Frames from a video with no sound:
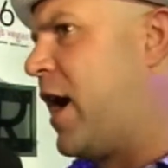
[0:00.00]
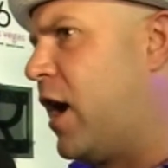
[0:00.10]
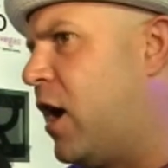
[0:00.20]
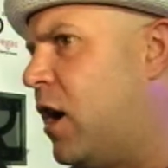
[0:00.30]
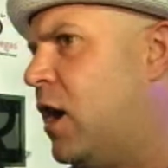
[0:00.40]
We're here
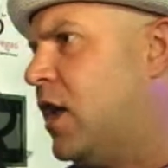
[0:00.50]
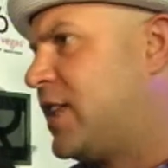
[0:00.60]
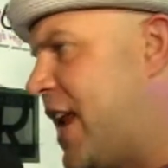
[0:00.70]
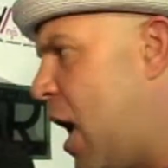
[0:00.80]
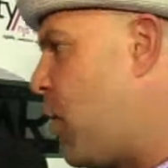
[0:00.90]
to,
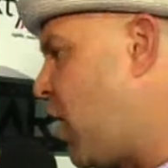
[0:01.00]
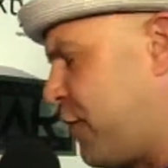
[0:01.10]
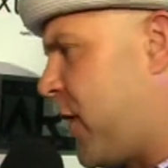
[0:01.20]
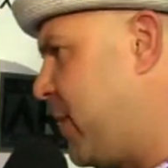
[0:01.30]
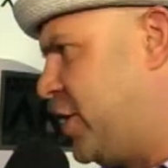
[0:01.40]
to network
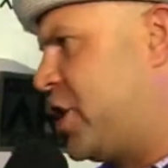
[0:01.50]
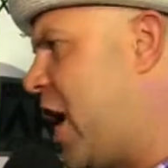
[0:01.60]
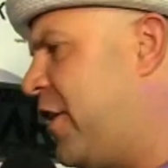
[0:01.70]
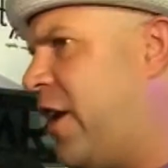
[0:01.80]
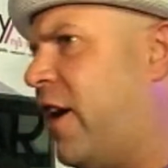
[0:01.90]
from each
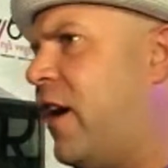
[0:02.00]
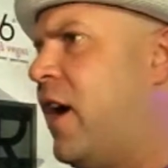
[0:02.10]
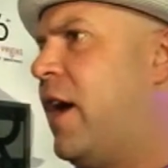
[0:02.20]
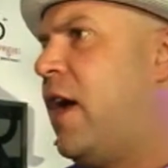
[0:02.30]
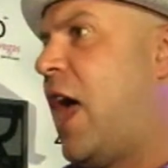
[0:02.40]
other
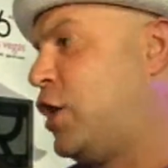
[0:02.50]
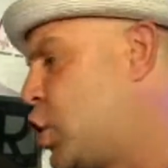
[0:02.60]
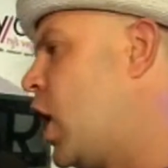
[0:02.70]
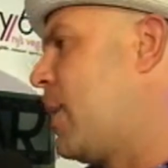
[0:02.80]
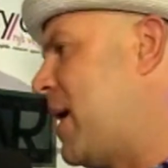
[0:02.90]
and
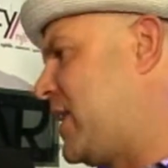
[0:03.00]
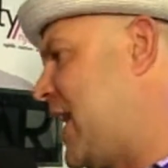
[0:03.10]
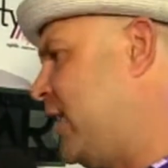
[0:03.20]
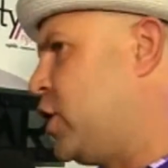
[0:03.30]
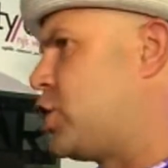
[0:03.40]
talk about the
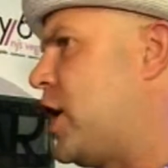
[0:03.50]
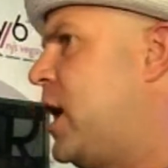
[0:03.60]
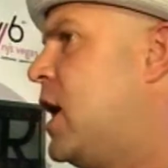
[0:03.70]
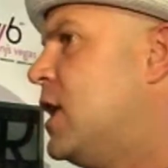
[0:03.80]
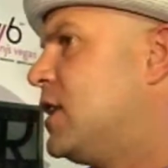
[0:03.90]
industry
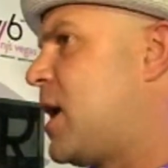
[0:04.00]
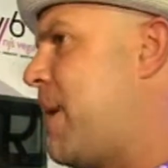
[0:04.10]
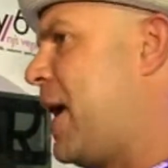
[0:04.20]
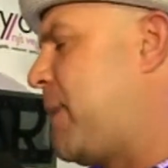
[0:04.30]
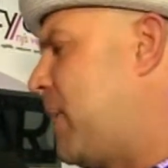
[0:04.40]
to
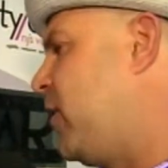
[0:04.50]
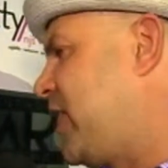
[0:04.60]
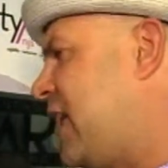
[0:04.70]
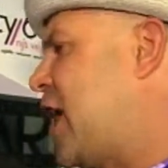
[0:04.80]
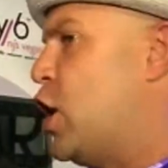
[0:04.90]
make people
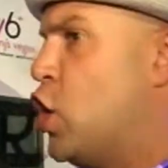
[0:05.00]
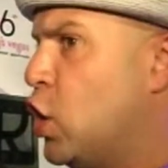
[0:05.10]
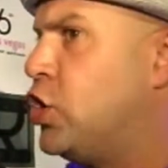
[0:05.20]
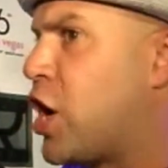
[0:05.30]
think that New